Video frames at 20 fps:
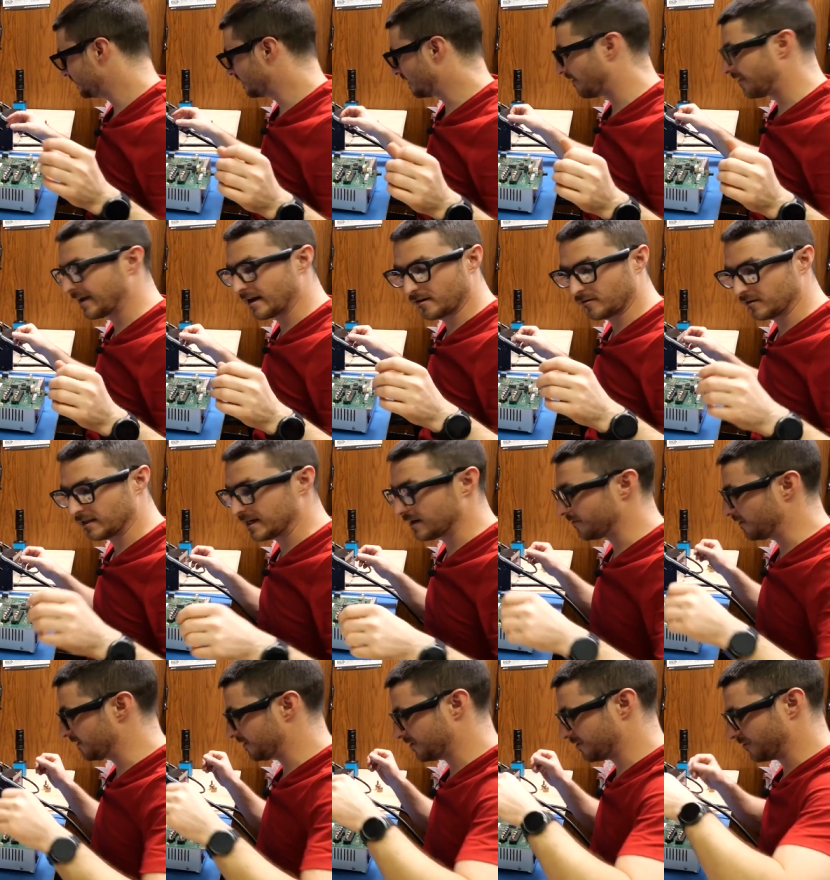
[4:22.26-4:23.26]
And that'll
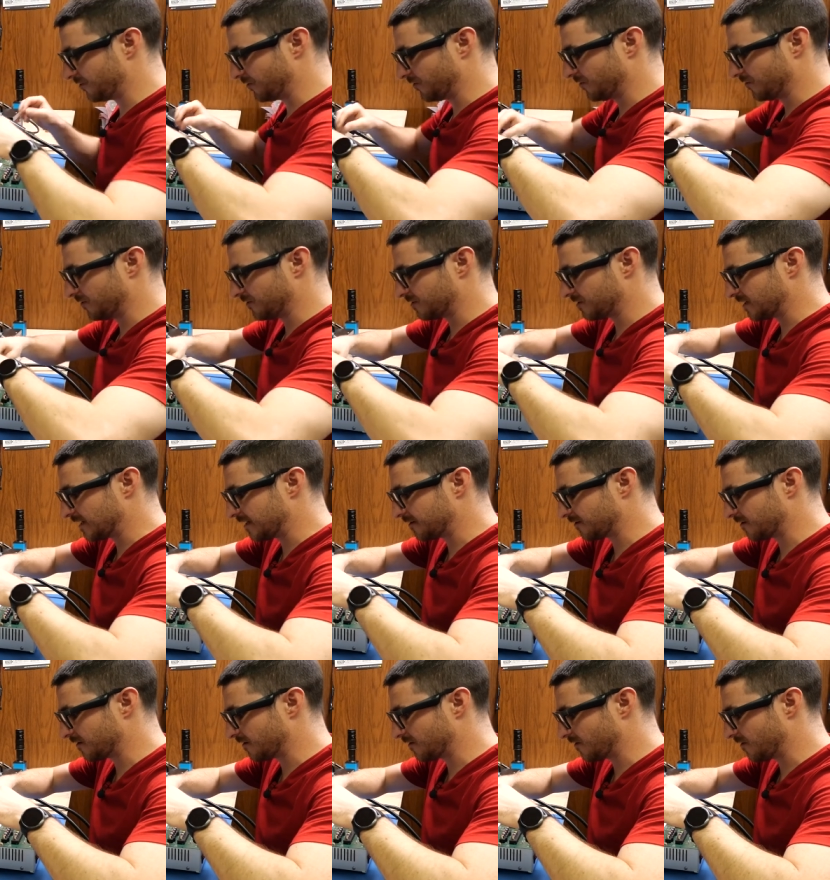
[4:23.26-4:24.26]
allow us to
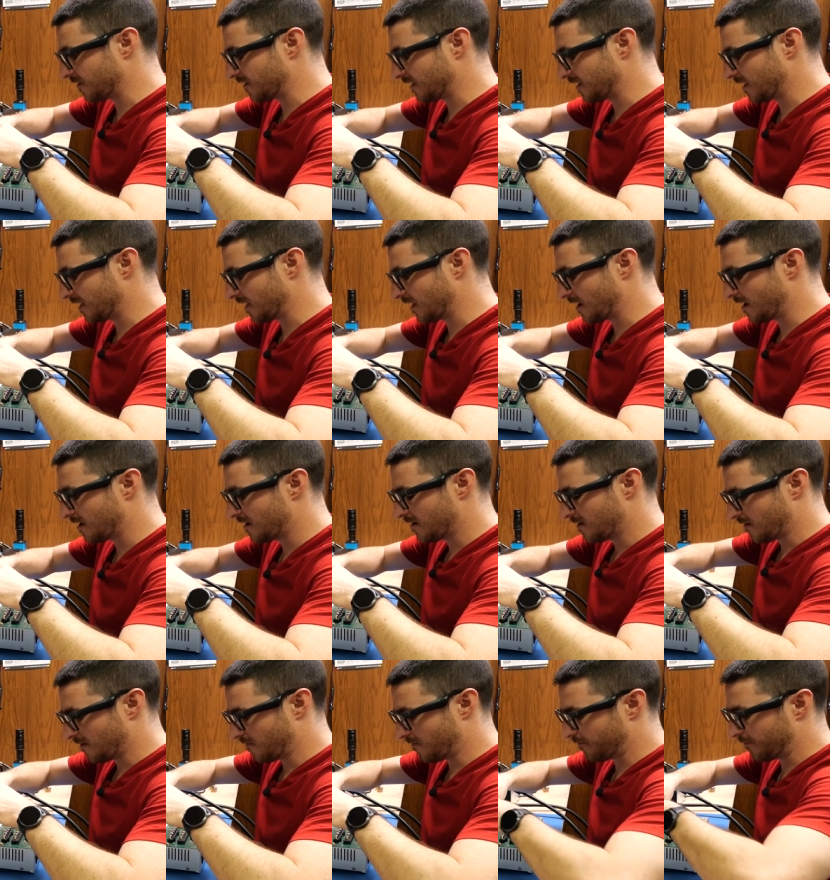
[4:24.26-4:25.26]
solder the
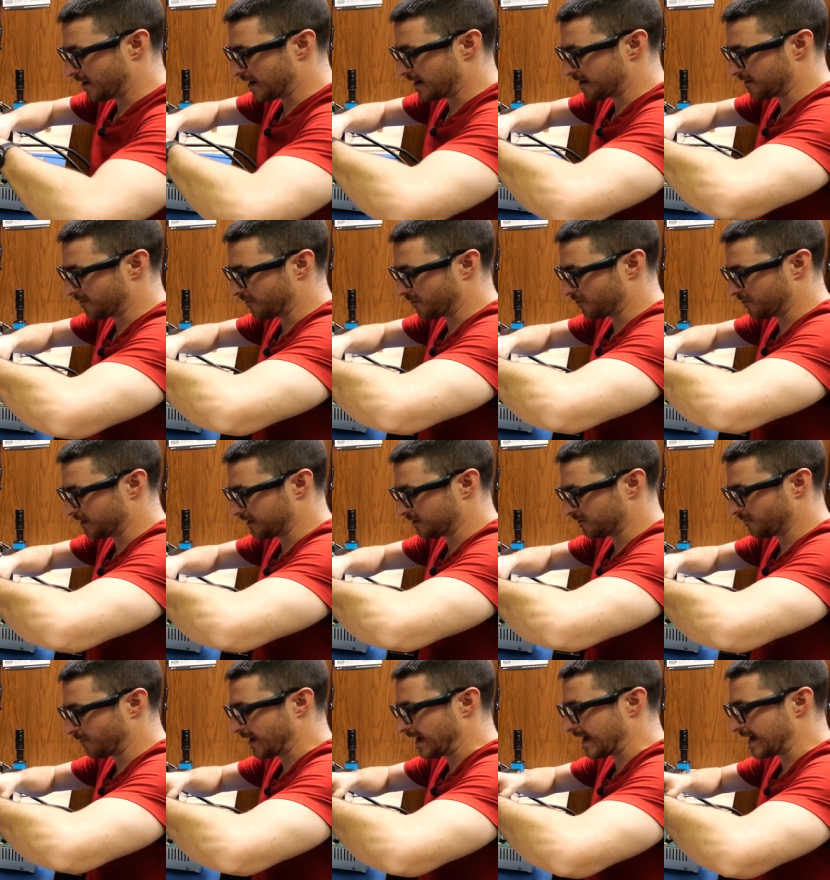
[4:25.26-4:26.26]
bottom
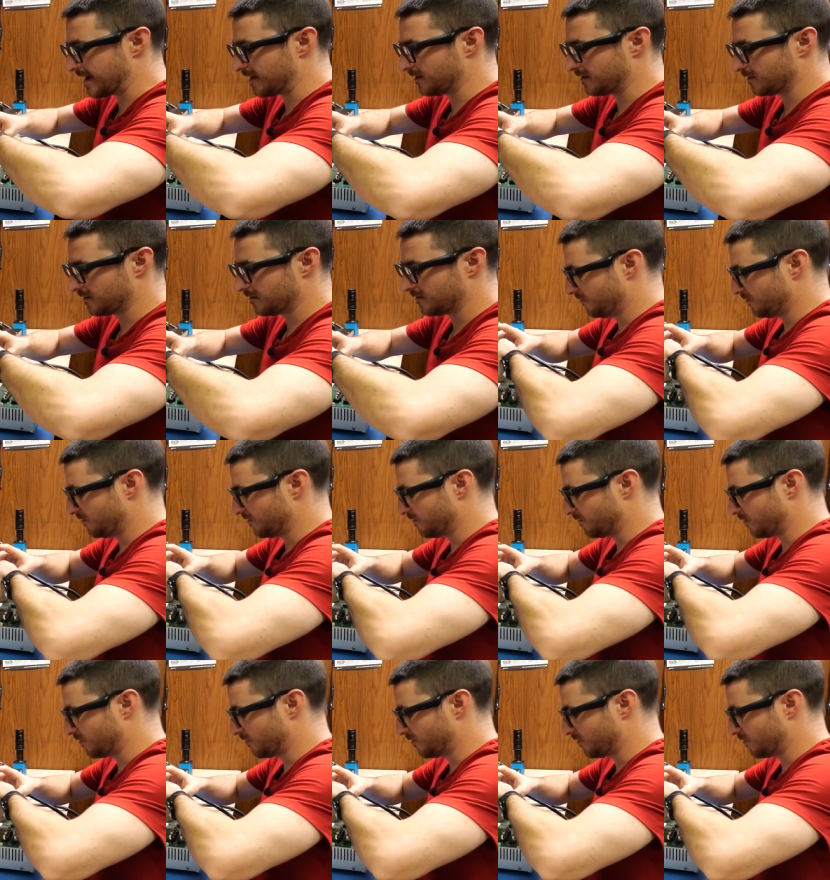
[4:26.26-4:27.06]
ground pad to the